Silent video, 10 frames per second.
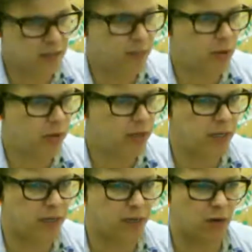the
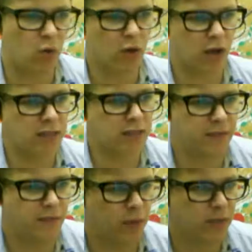body, all kinds of
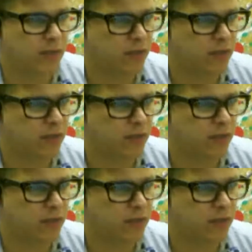different ways of